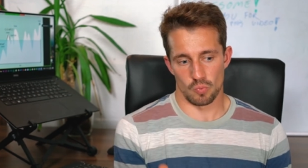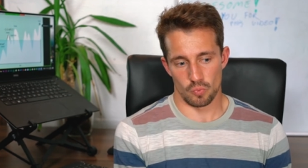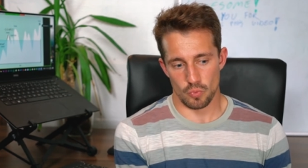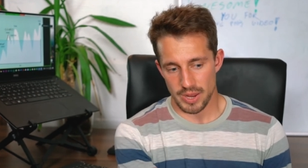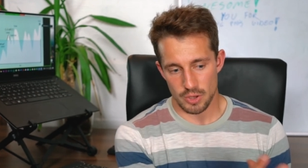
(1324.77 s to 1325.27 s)

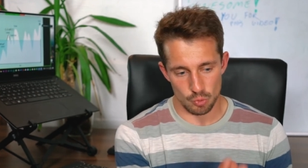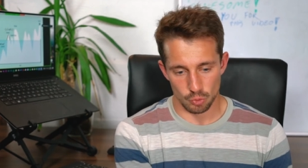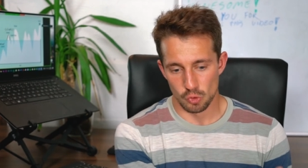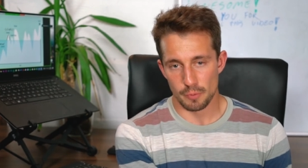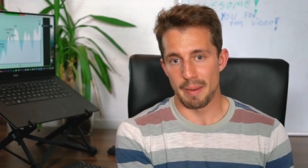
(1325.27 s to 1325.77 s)
when you
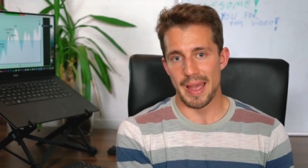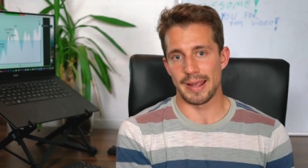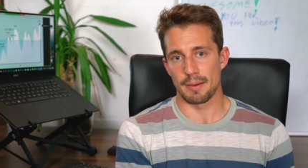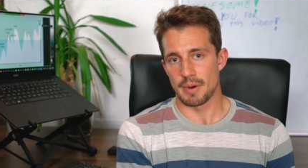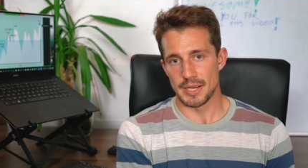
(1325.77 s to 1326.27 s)
look back
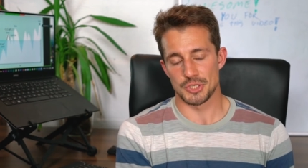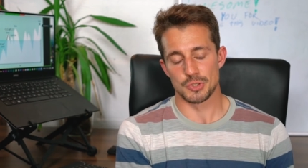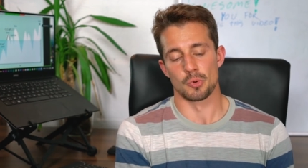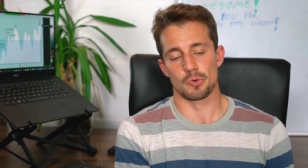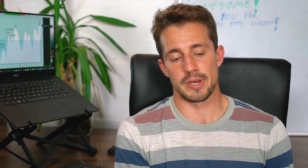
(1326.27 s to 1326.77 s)
at my
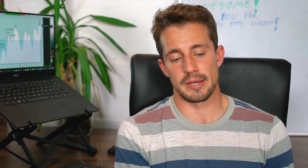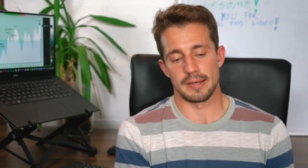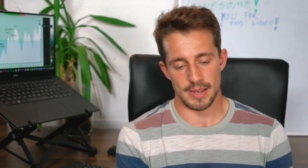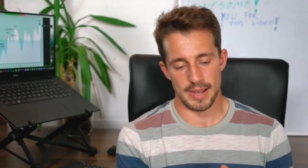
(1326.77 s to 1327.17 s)
story,